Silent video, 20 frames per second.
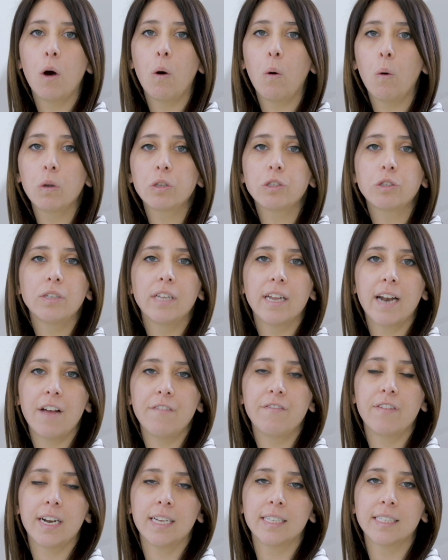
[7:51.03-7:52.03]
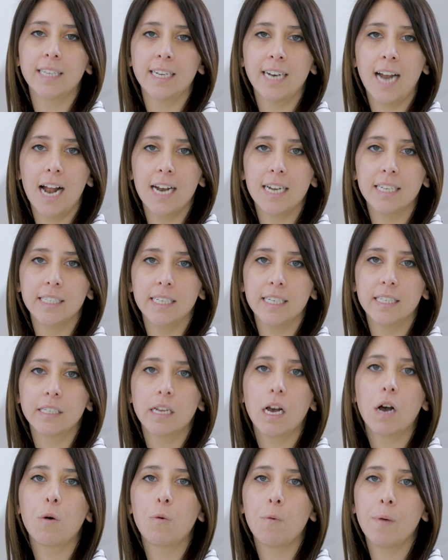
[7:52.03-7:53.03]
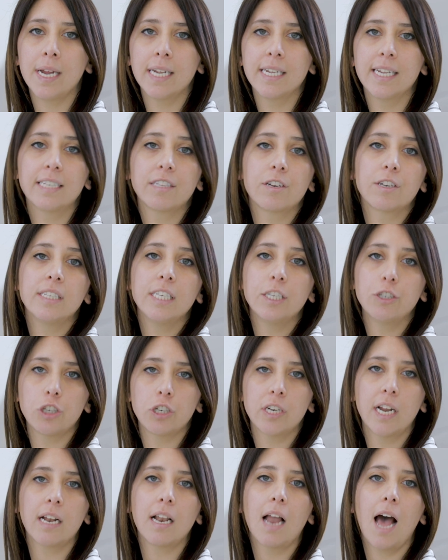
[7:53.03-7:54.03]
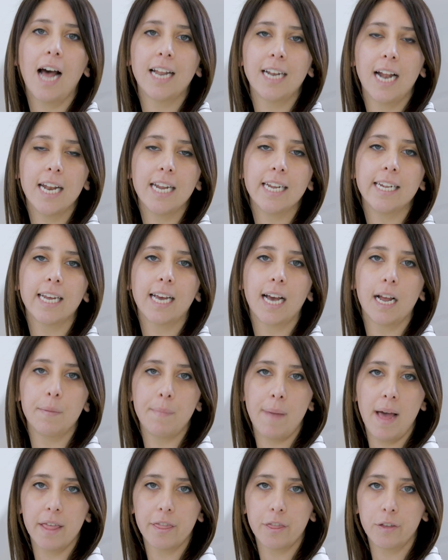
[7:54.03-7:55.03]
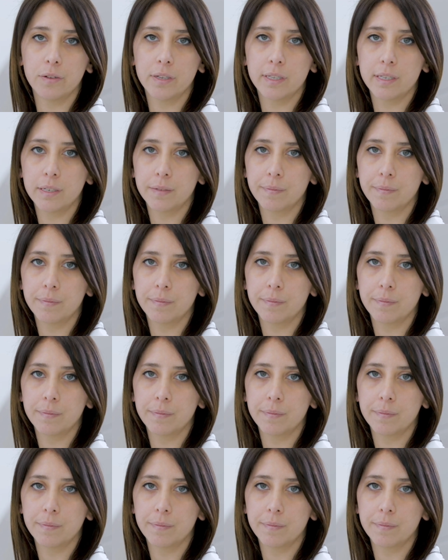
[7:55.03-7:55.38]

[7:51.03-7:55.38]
also the reference analysis with the traditional analytical method.